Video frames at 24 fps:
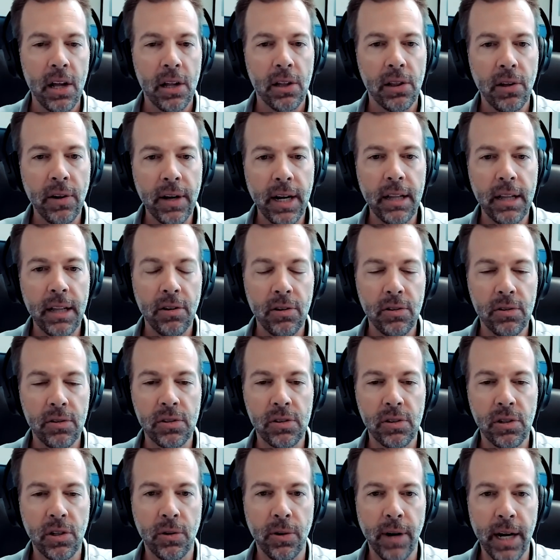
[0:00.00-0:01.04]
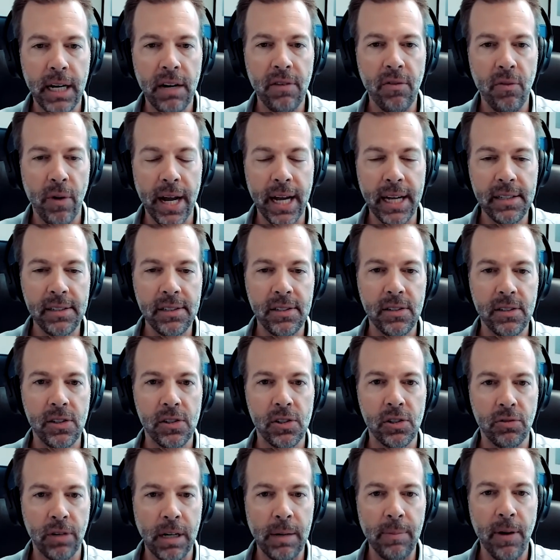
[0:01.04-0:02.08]
Look at those creative ways to
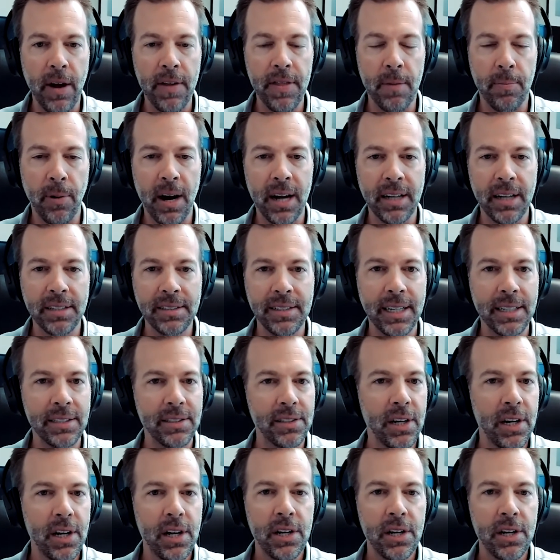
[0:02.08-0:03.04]
streamline the process